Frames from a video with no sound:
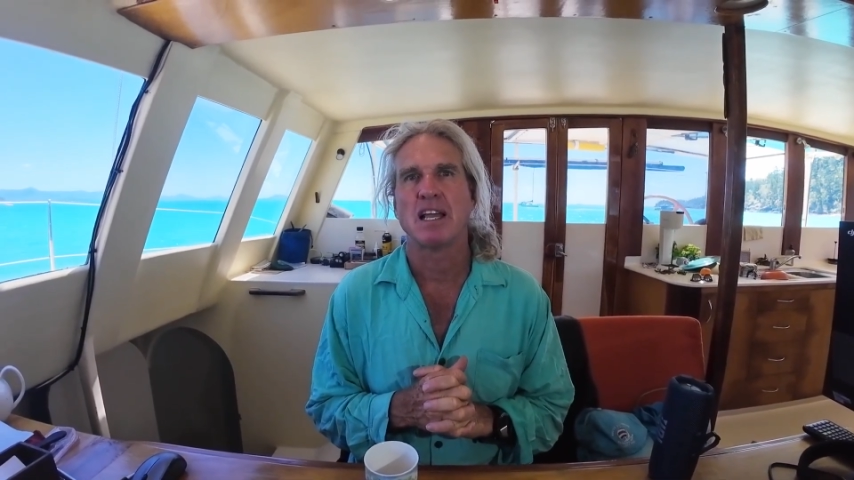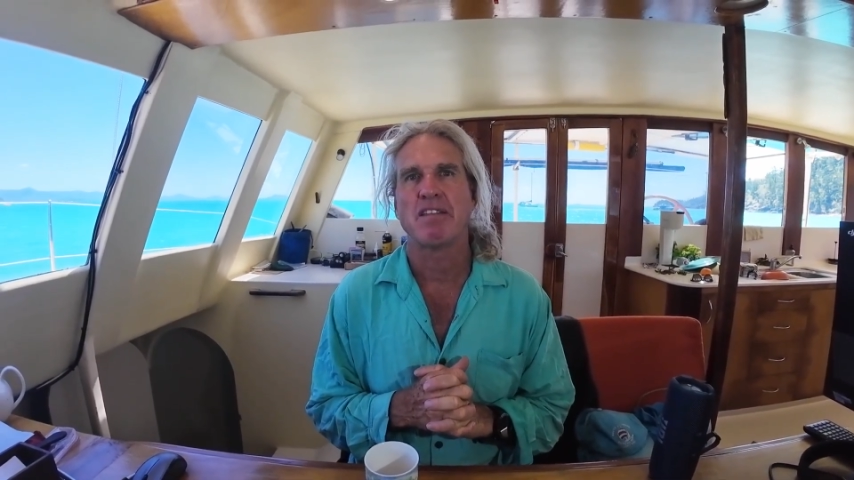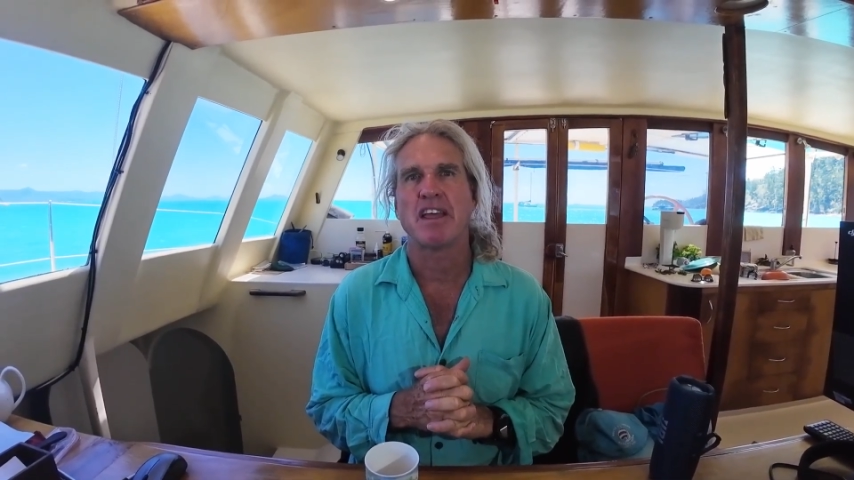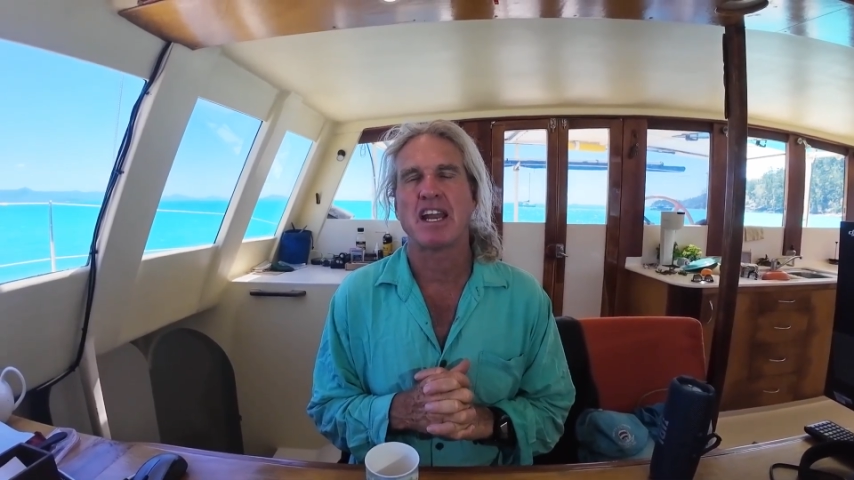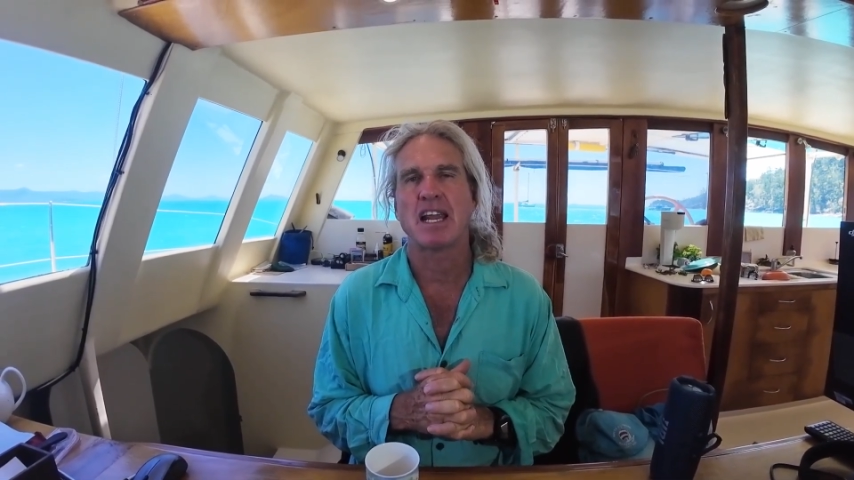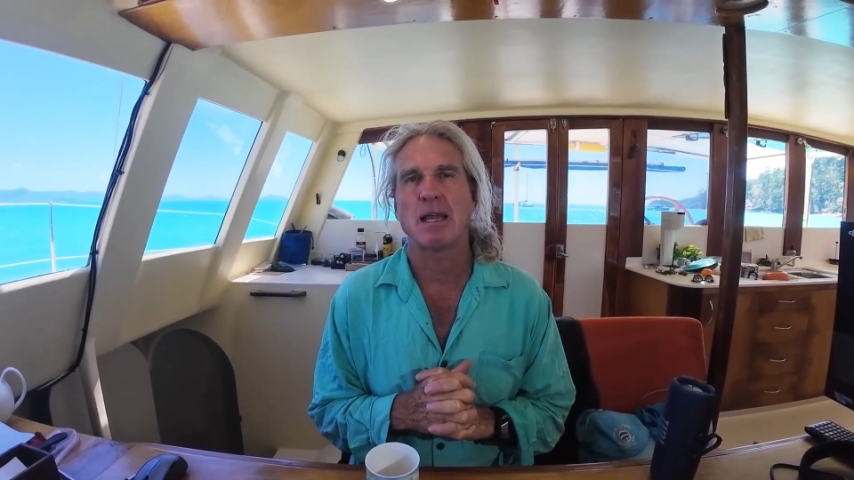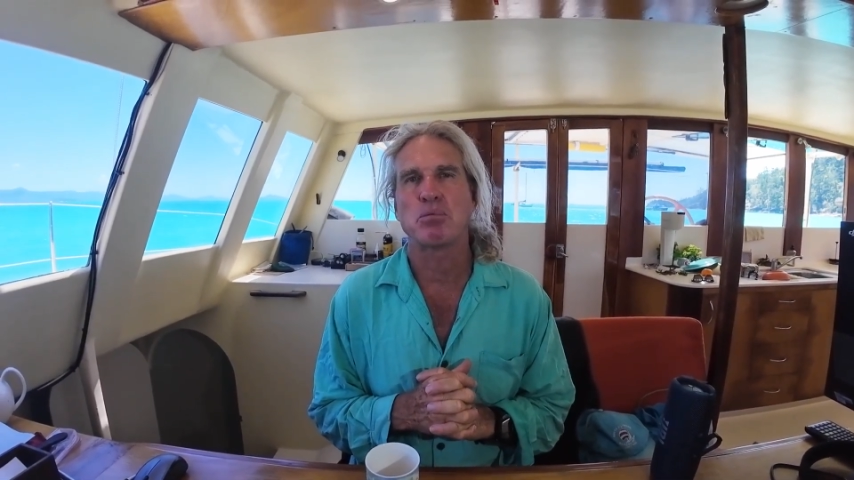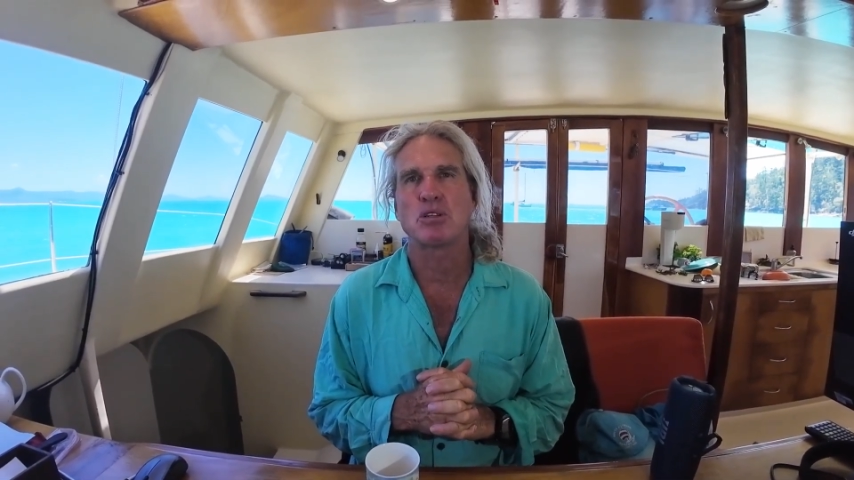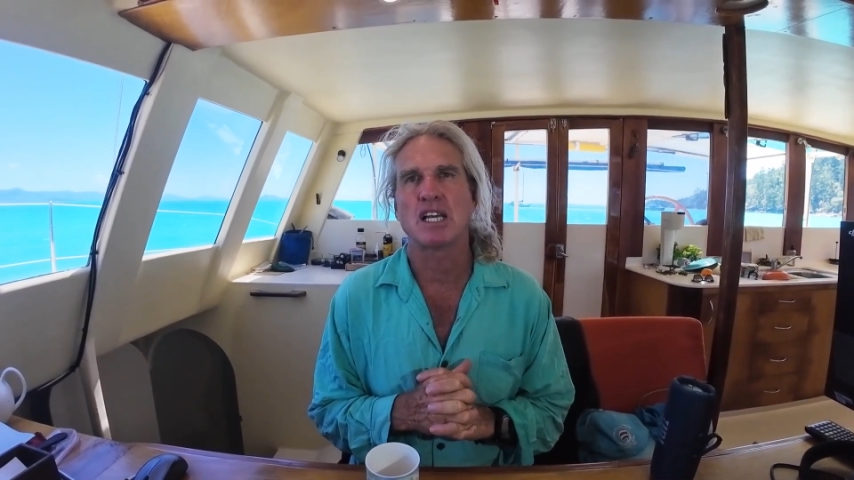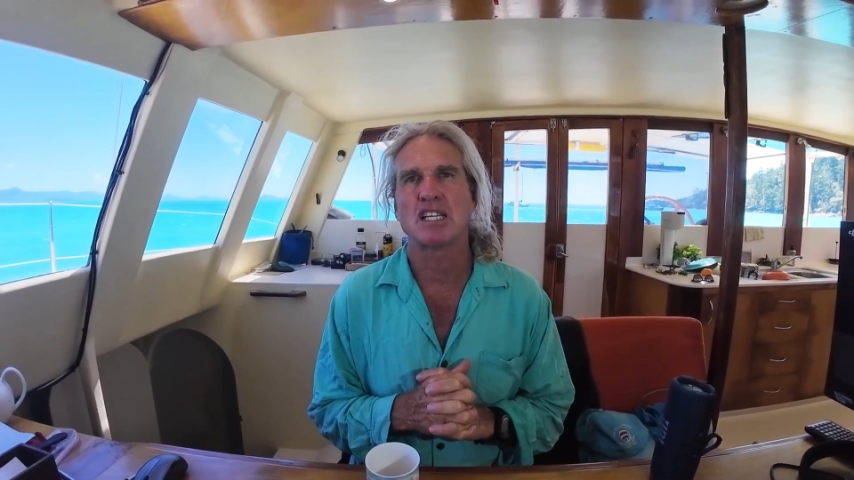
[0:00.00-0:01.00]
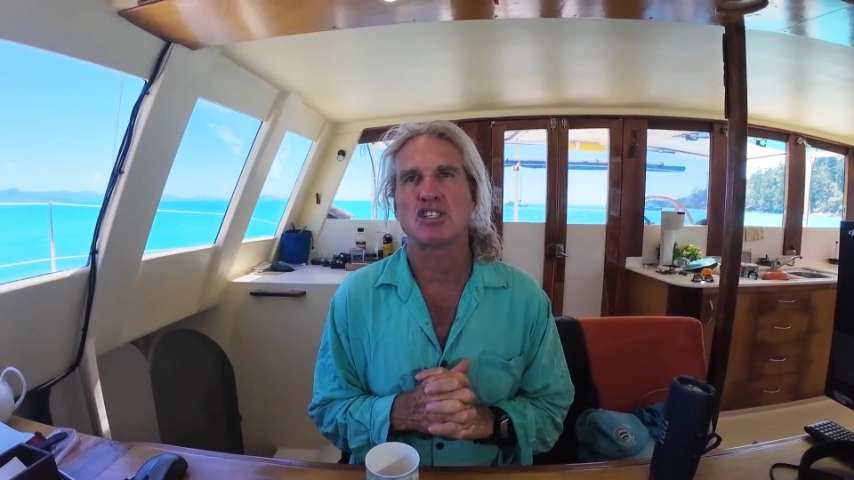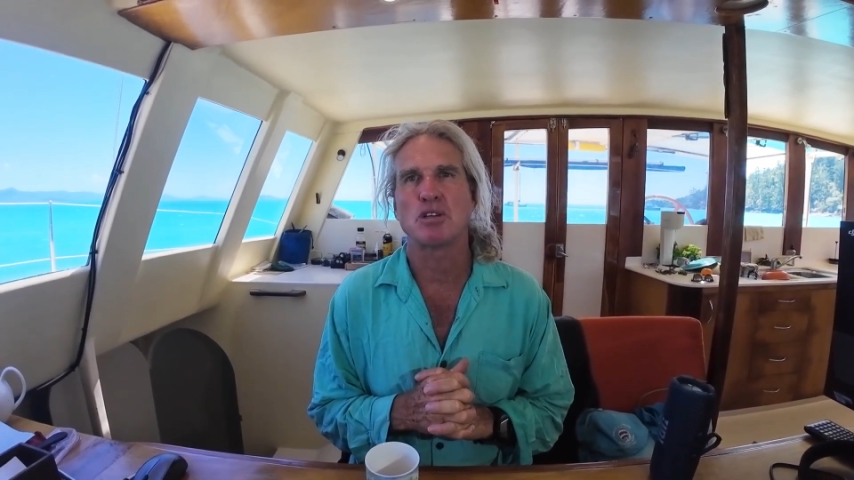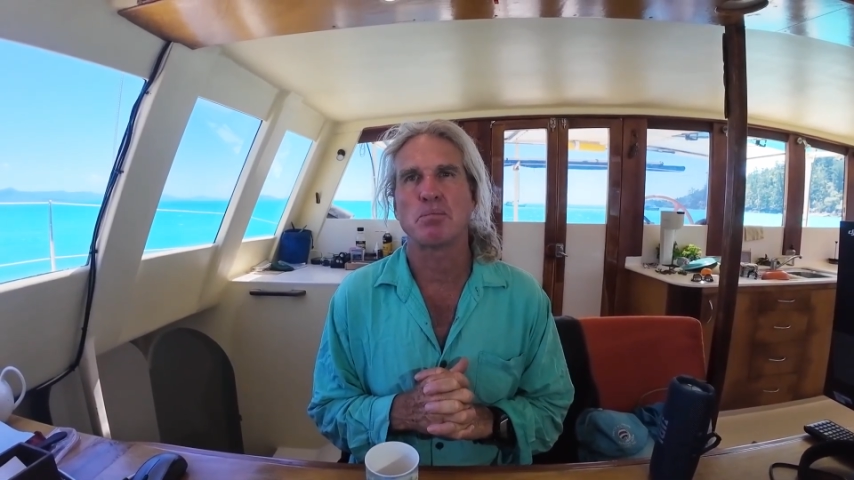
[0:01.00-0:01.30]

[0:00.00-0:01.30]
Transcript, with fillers: that enables us to